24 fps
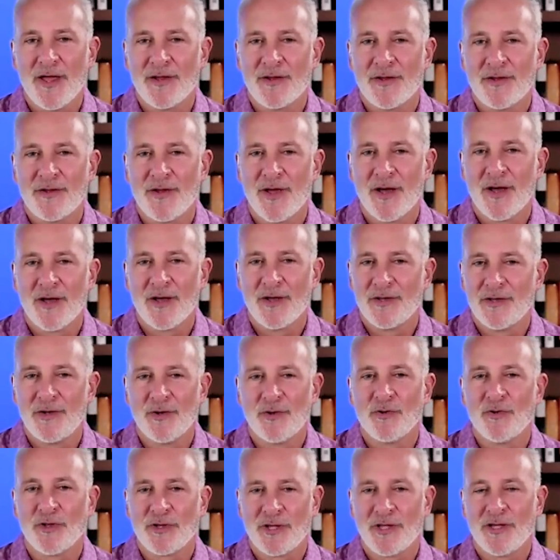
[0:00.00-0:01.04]
and you
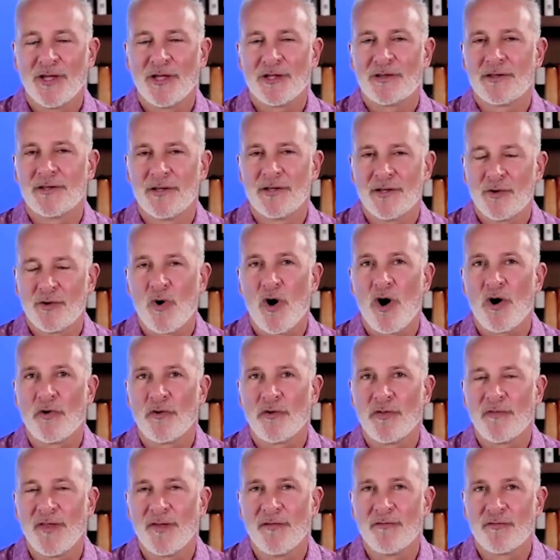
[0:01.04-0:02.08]
know, looking at the
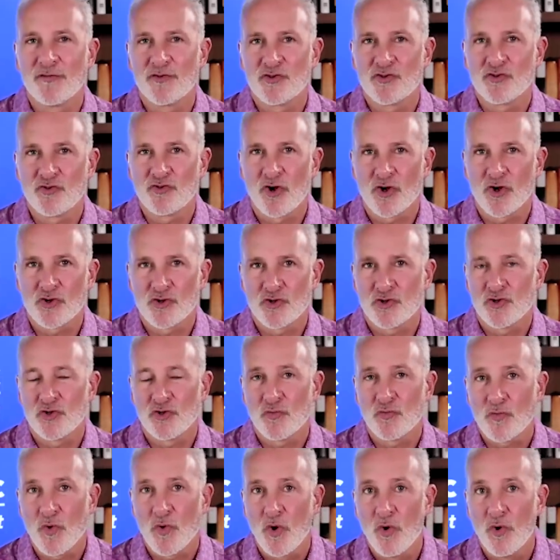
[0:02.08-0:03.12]
quality of the infrastructure,
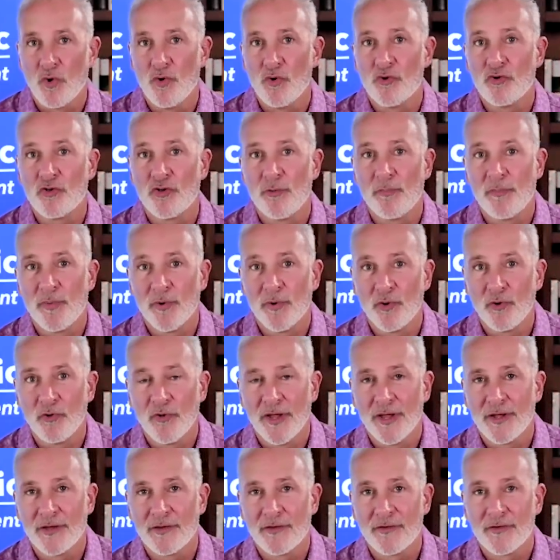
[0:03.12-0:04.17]
the roads, the
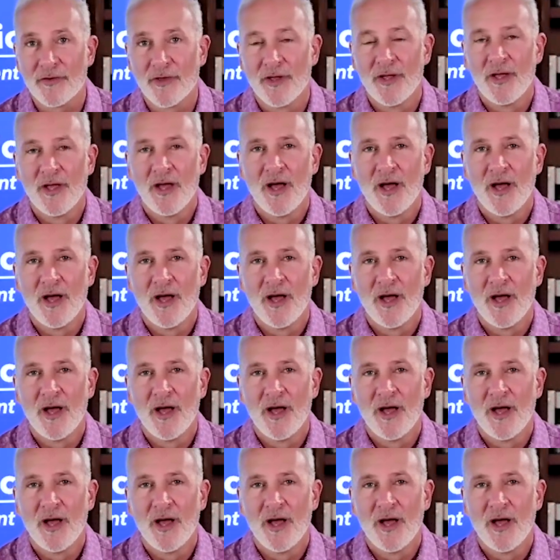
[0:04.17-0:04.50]
buildings,